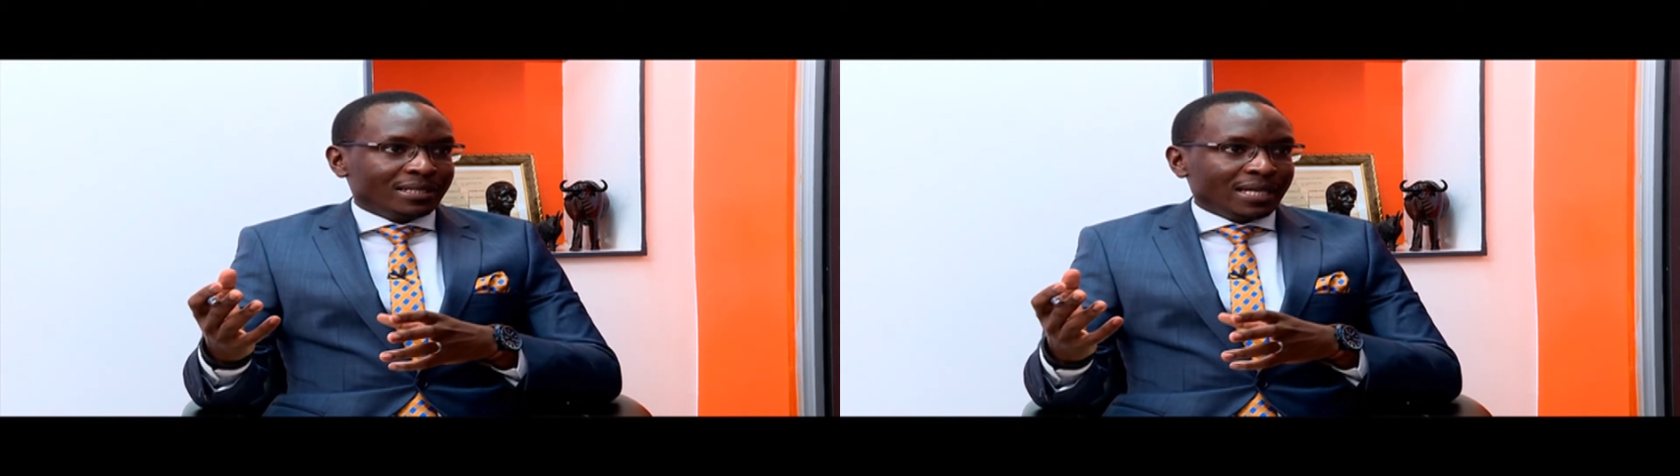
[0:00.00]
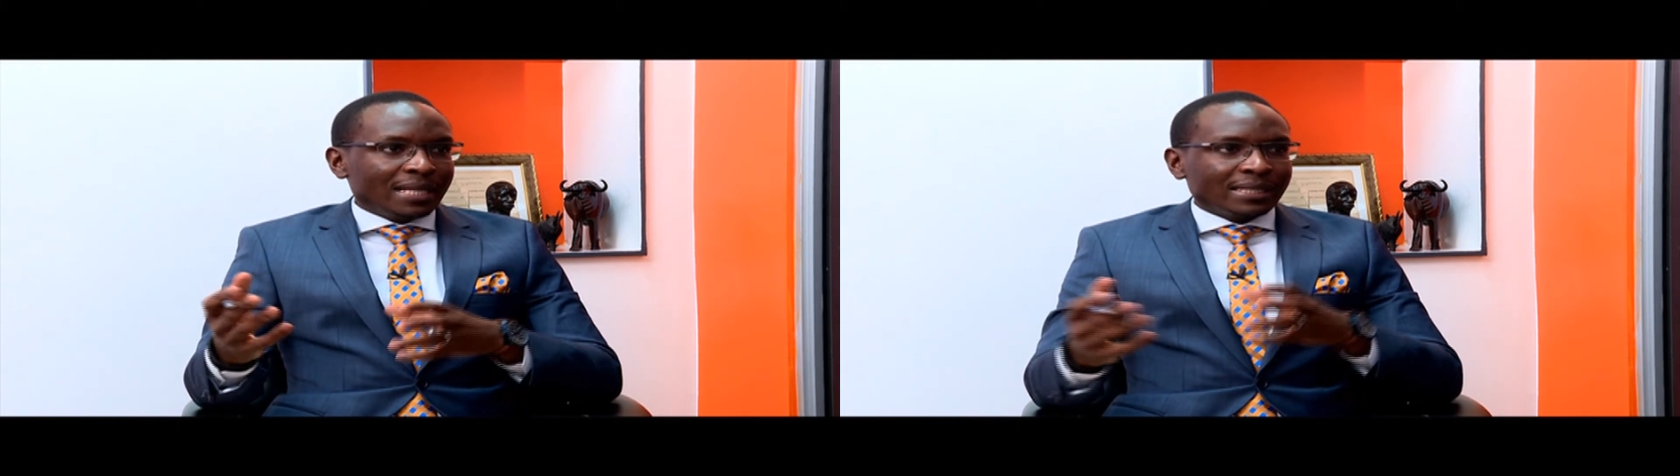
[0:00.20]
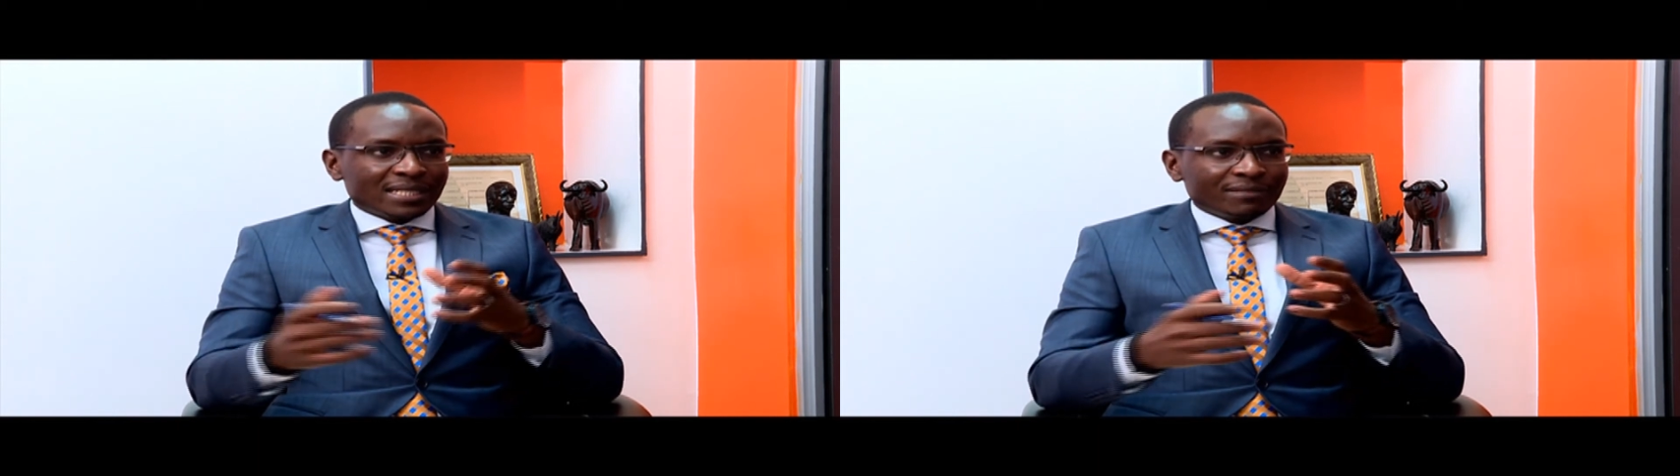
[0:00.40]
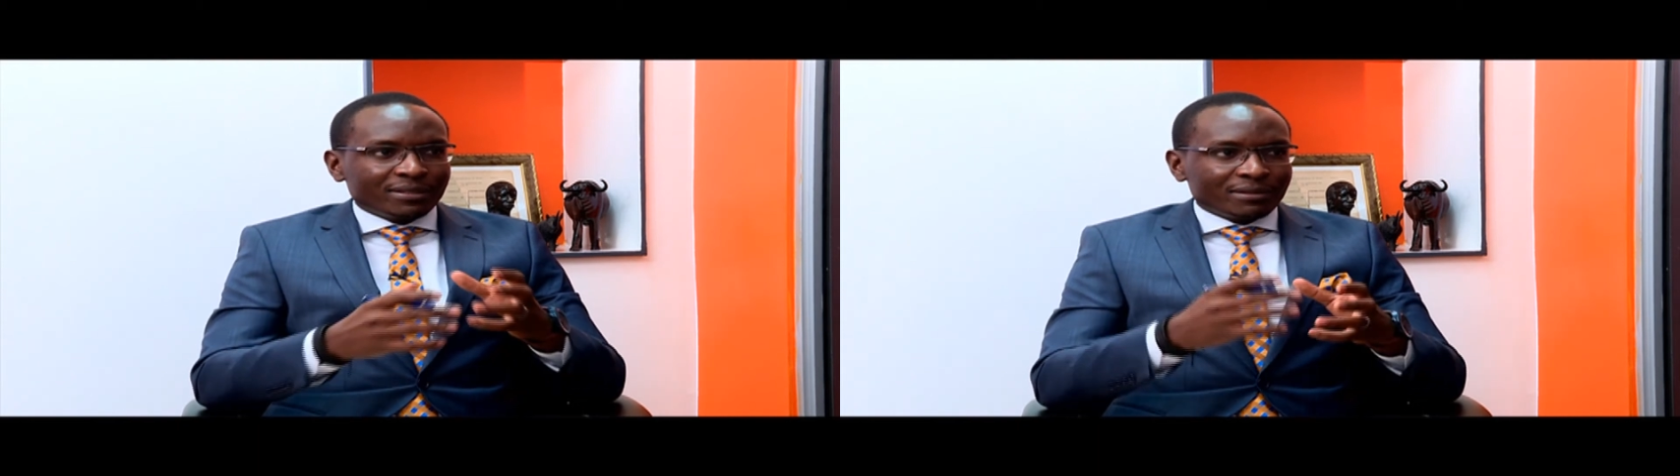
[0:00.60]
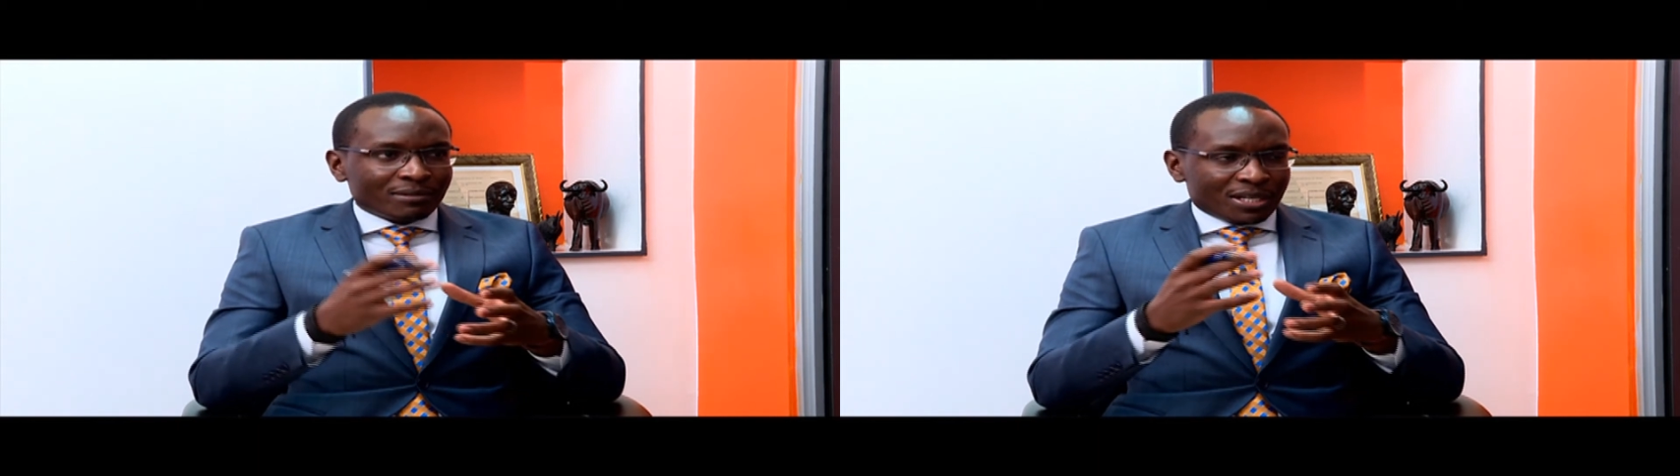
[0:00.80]
And that's a
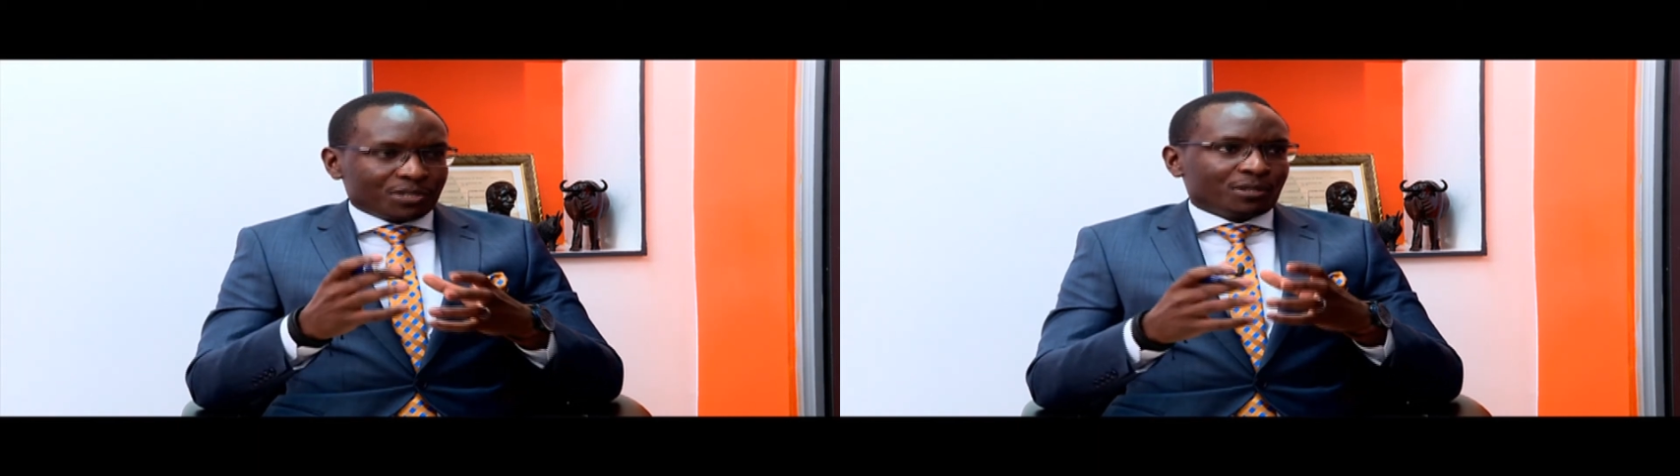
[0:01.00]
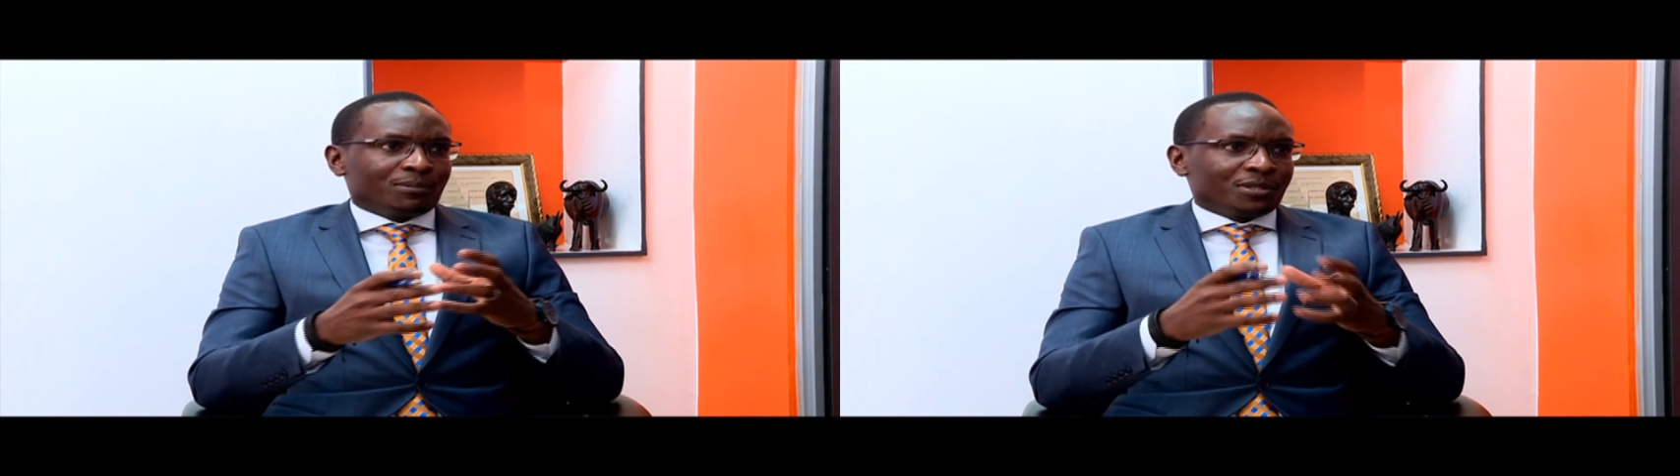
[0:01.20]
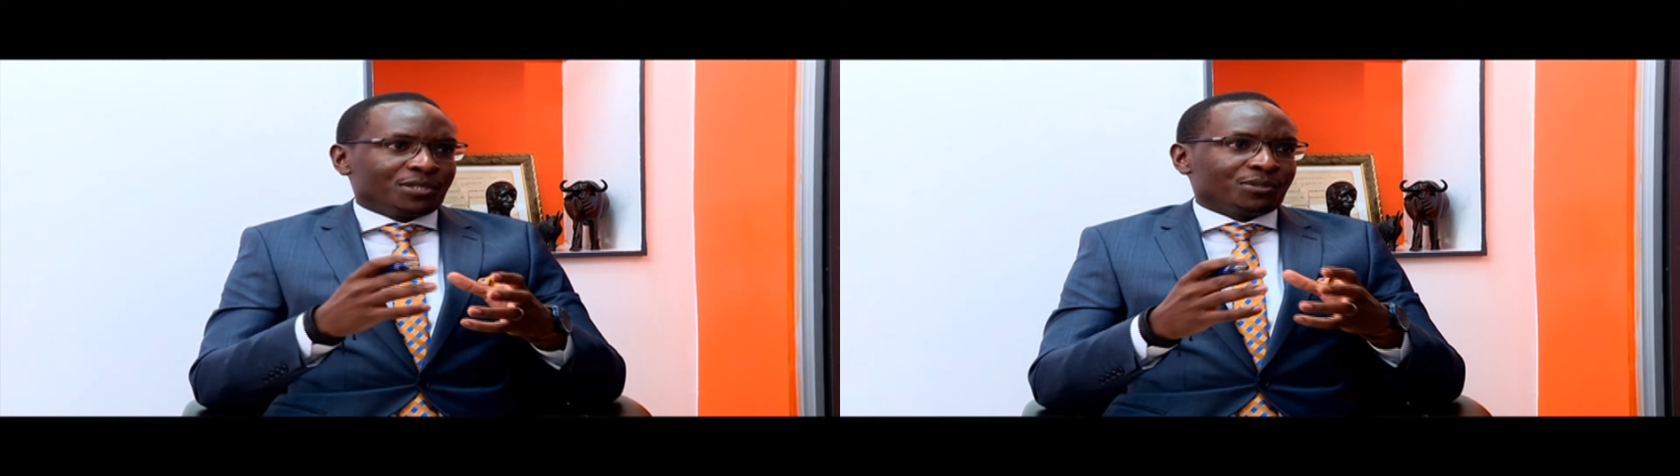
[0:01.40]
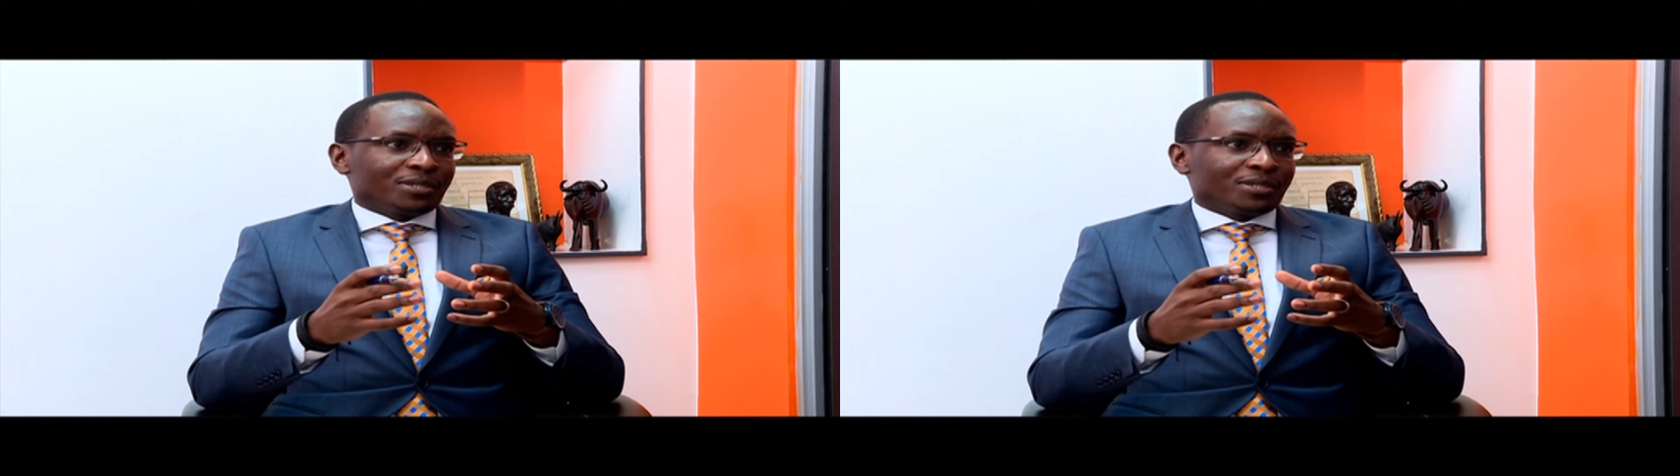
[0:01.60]
very rational position to